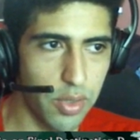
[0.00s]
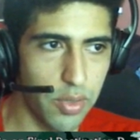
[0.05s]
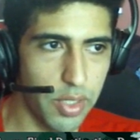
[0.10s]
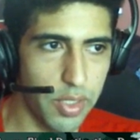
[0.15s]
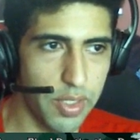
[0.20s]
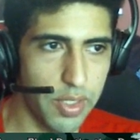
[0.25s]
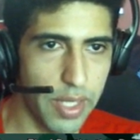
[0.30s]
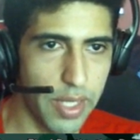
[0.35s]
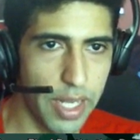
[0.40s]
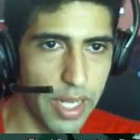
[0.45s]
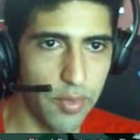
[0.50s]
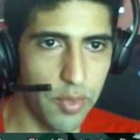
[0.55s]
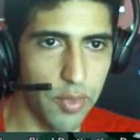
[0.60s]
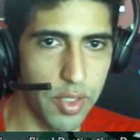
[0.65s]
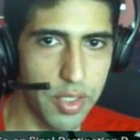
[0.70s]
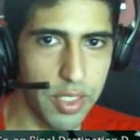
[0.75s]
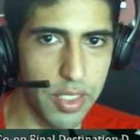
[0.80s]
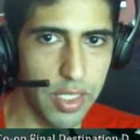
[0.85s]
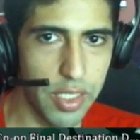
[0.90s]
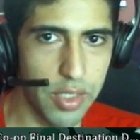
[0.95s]
It's kind of
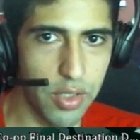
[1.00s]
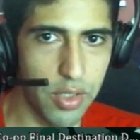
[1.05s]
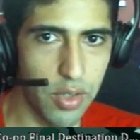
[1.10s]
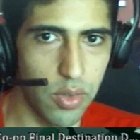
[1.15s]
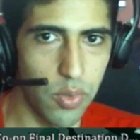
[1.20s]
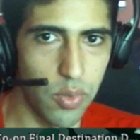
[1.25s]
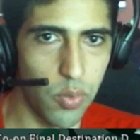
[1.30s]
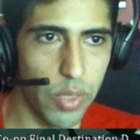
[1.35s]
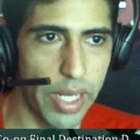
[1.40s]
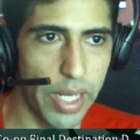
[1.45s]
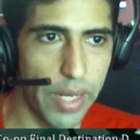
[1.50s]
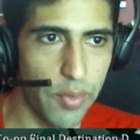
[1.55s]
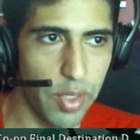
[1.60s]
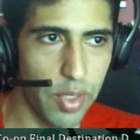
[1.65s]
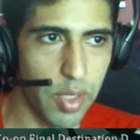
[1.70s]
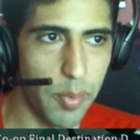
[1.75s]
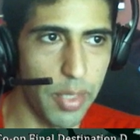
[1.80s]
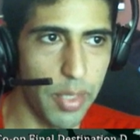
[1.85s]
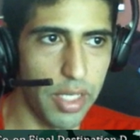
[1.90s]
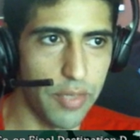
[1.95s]
risky, so what I
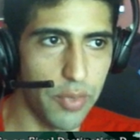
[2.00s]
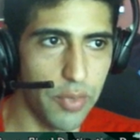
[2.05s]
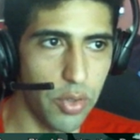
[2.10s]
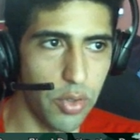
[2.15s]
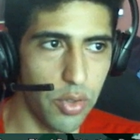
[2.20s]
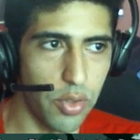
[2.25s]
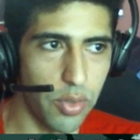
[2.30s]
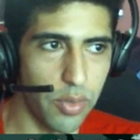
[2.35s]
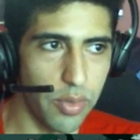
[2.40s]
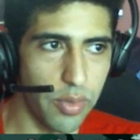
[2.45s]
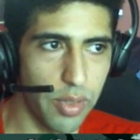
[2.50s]
recommend if you're